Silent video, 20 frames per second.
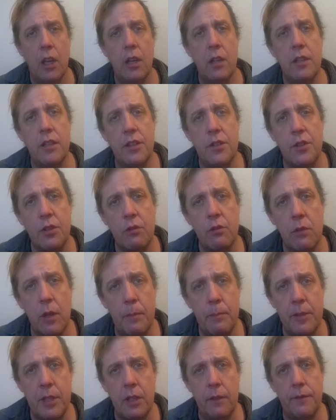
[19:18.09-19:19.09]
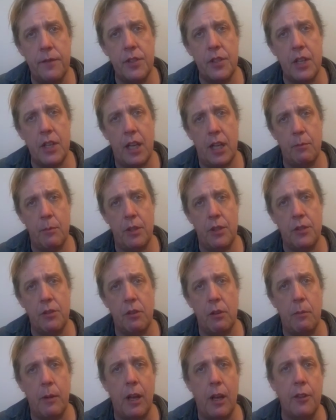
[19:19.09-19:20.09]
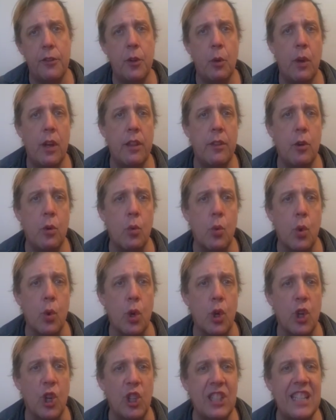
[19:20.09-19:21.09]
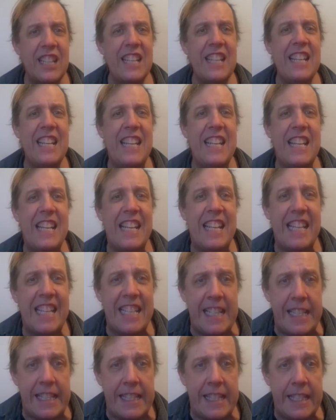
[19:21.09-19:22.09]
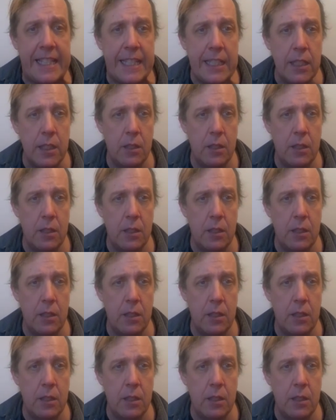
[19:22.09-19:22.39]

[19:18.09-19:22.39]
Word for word: Descriptive statements are about the way the world is,